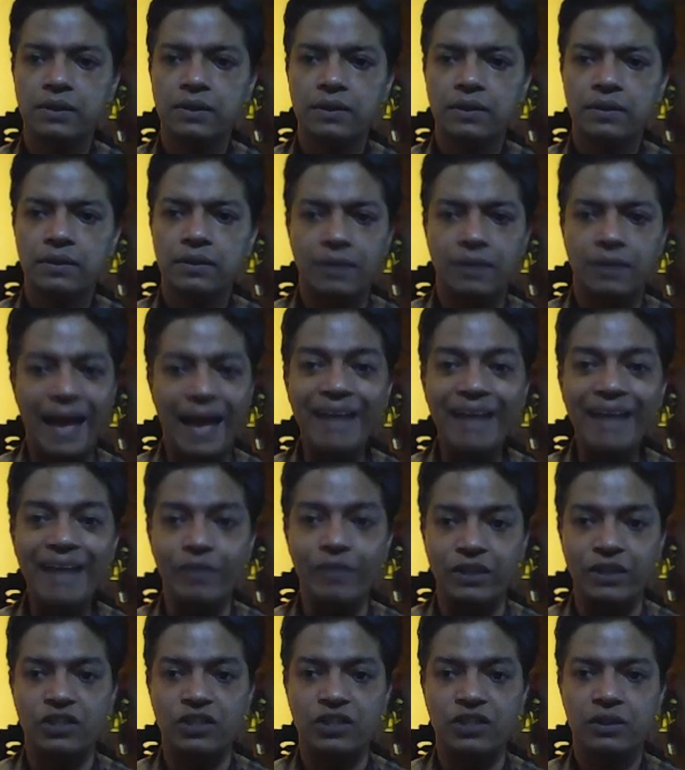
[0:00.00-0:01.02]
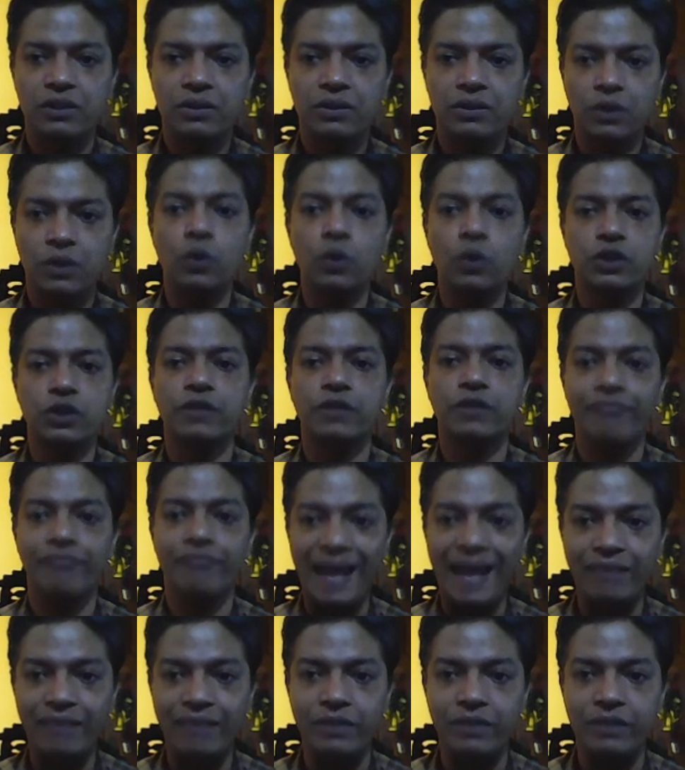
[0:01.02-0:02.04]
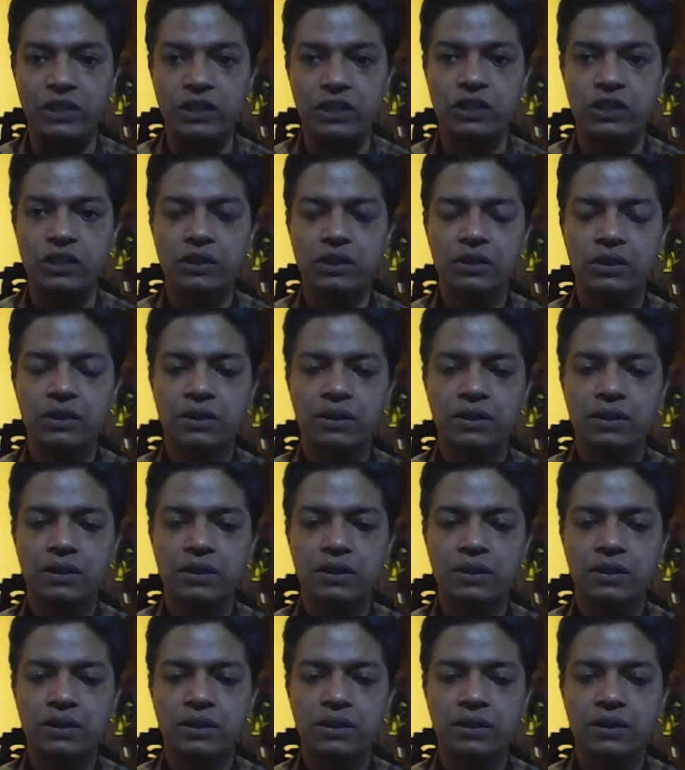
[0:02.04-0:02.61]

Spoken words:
the language, the question of language.